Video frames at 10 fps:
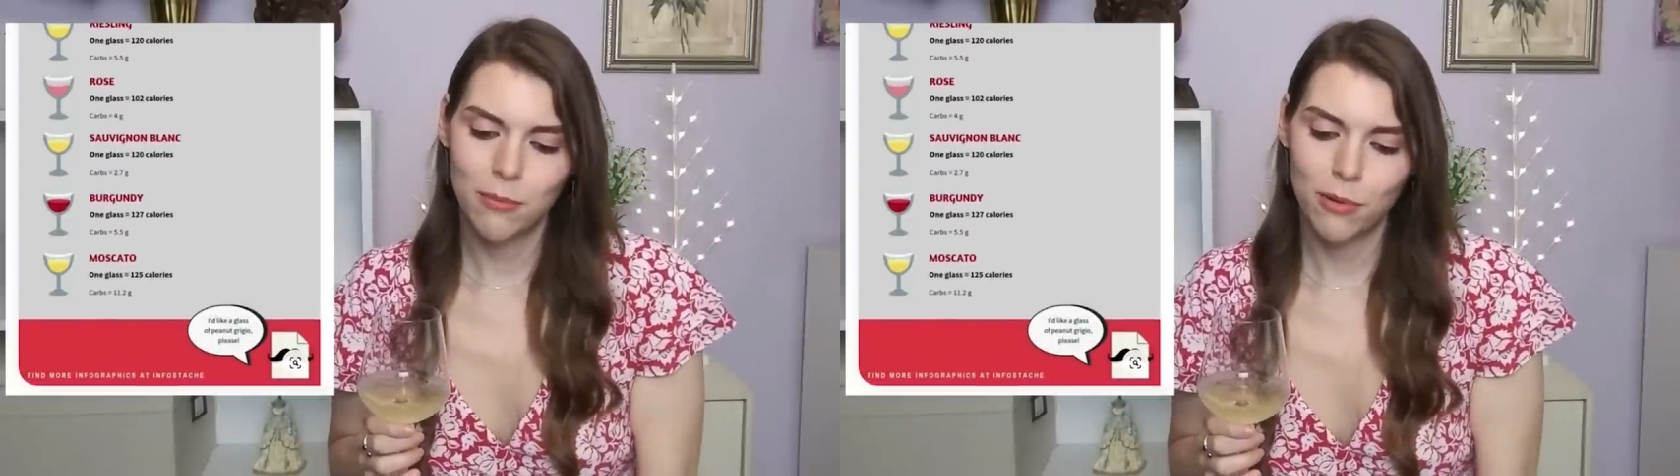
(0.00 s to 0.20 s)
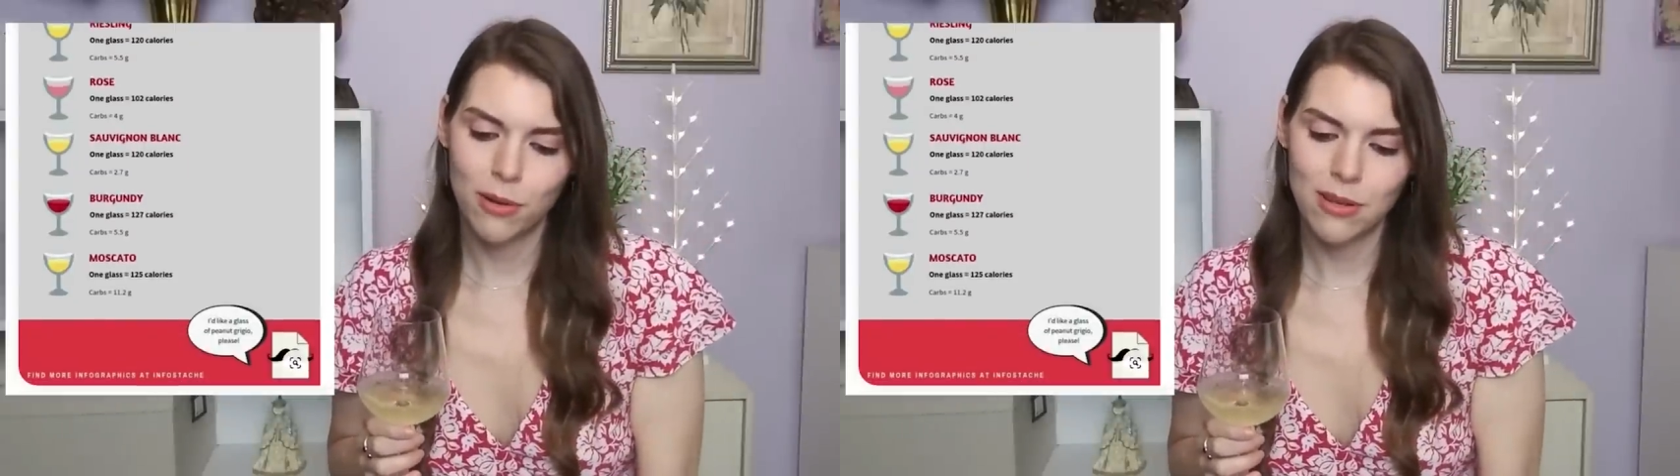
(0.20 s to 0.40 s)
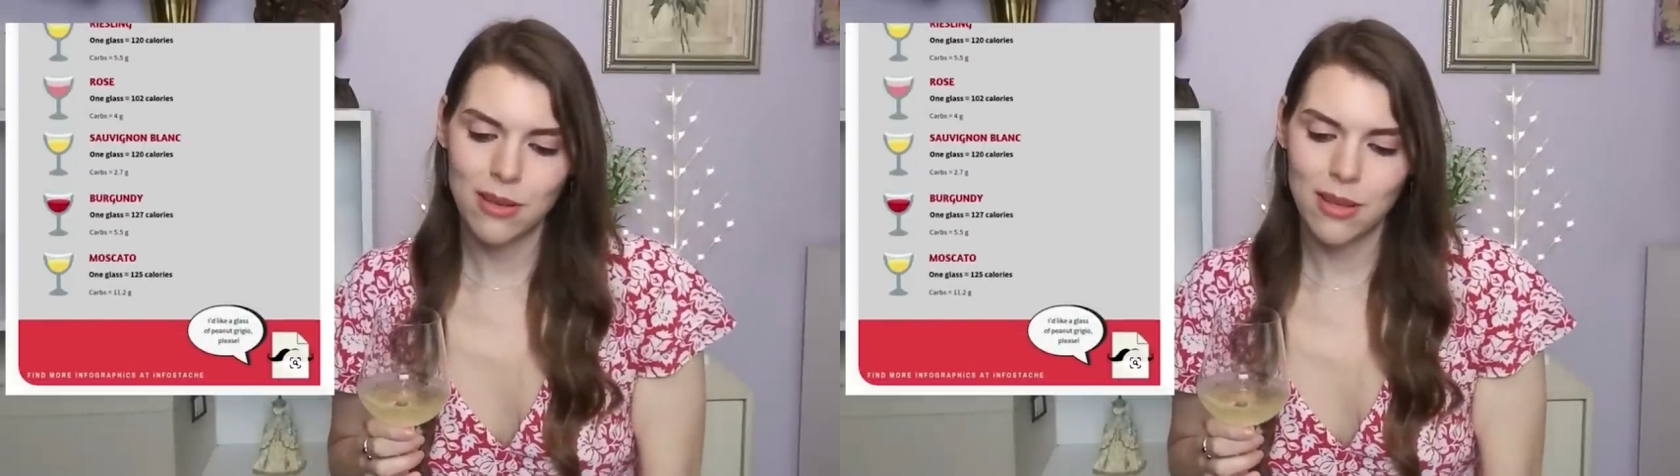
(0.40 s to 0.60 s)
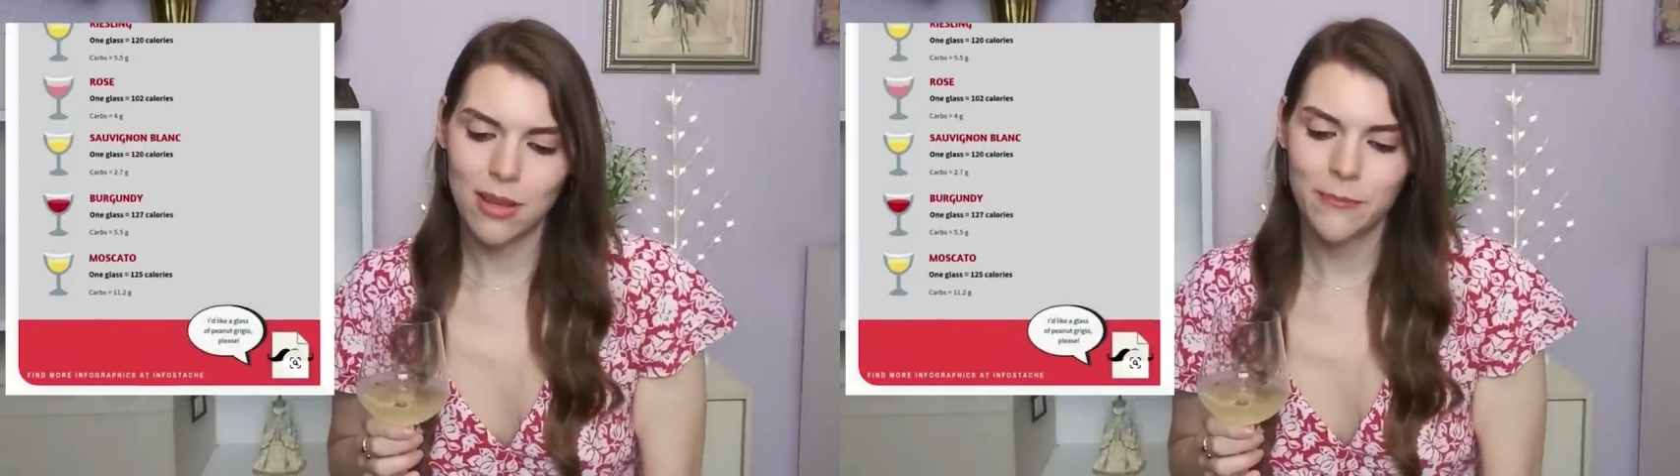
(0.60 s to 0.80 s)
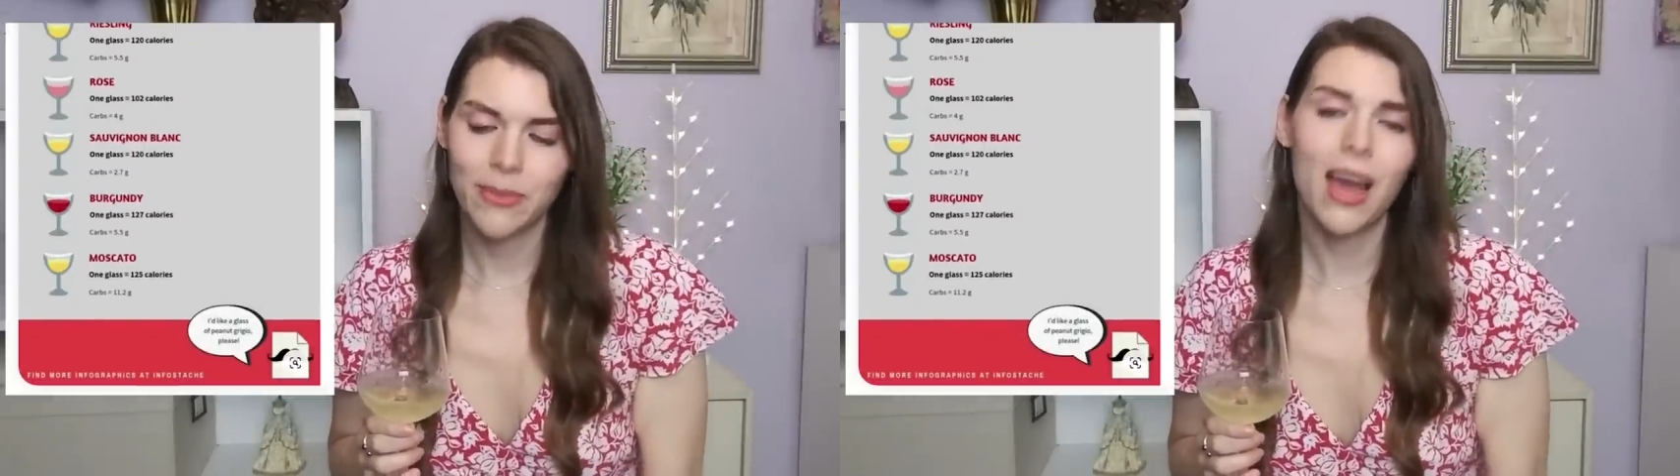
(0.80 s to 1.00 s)

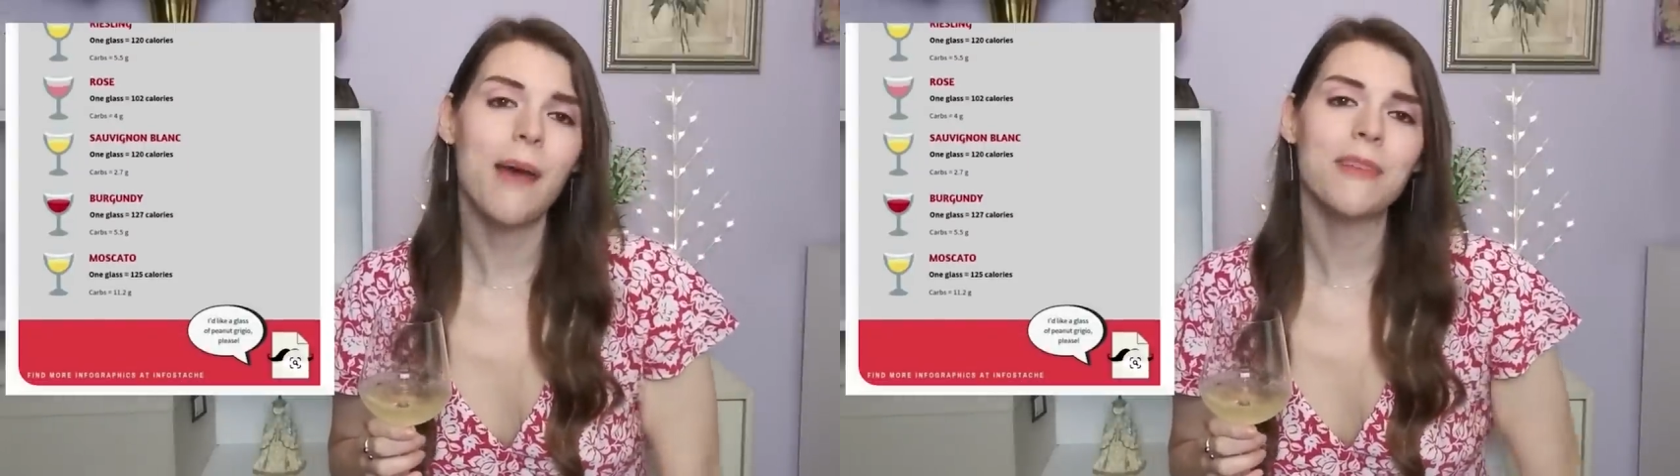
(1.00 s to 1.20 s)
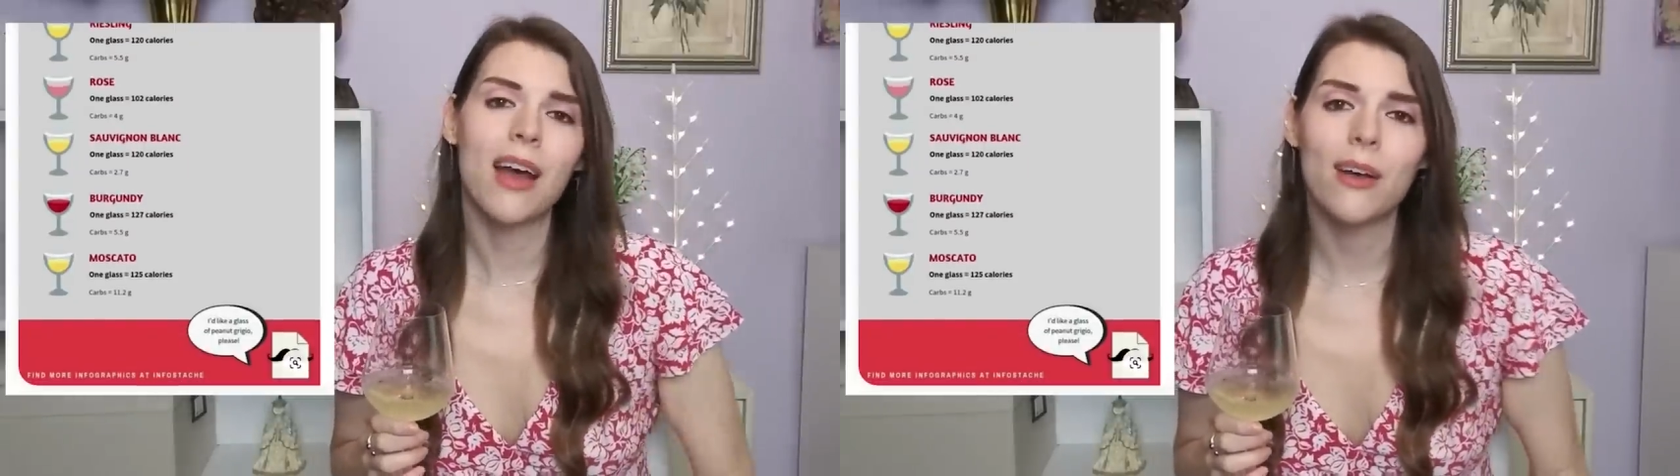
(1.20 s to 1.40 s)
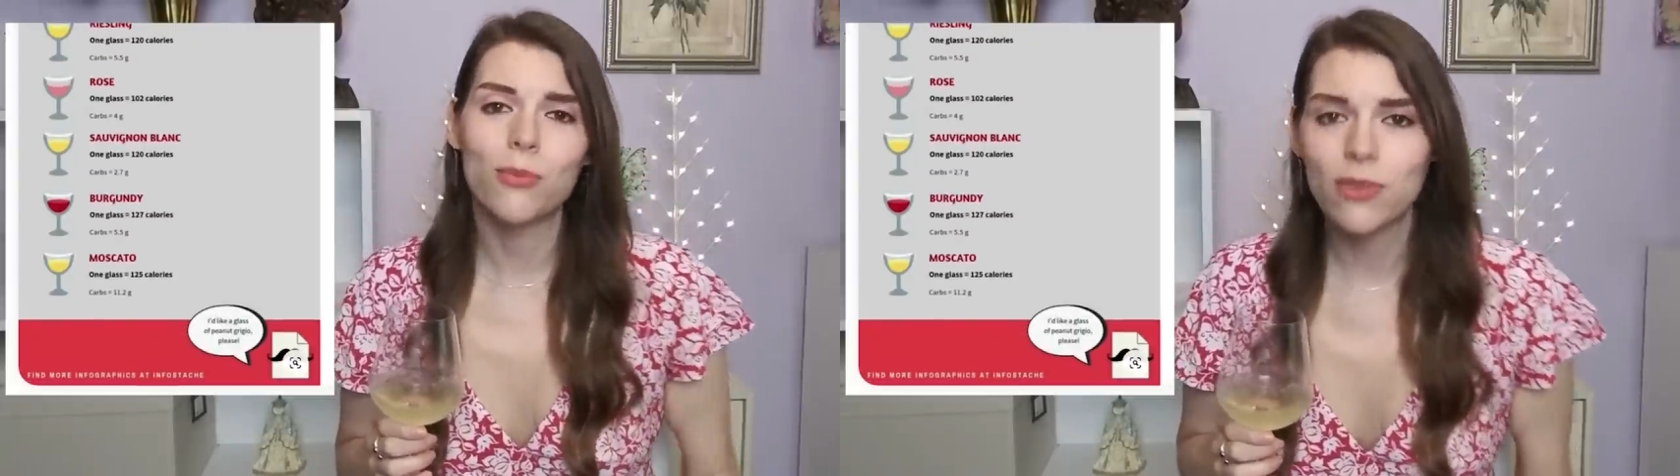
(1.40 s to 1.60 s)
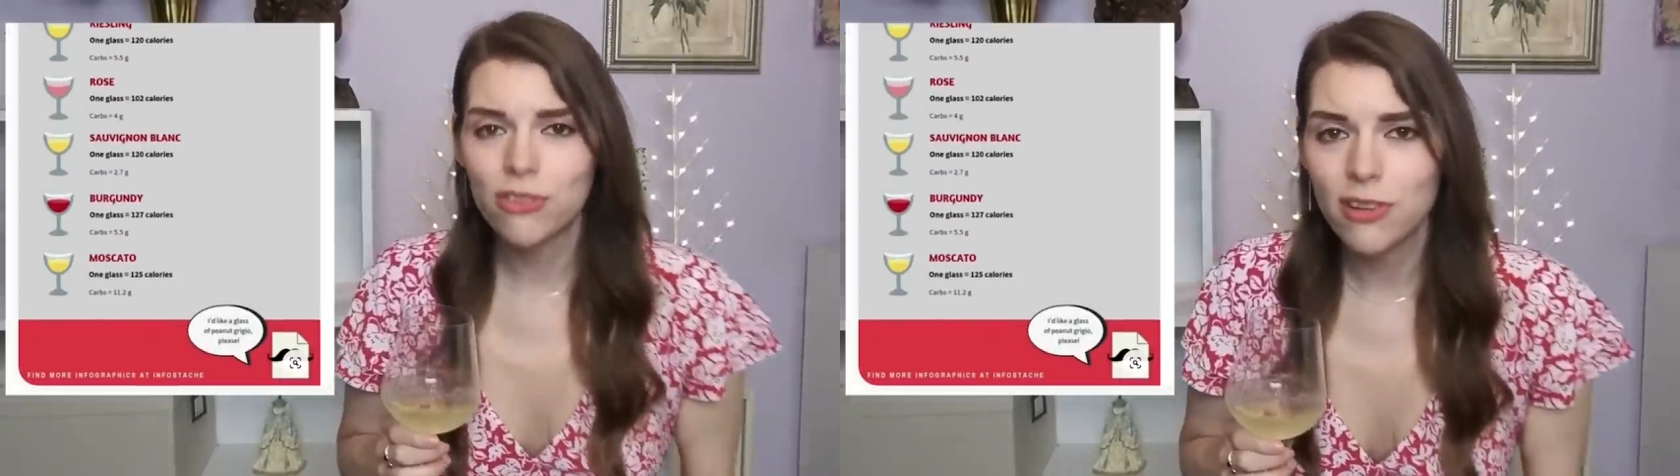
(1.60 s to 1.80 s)
Burgundy. I'm not rich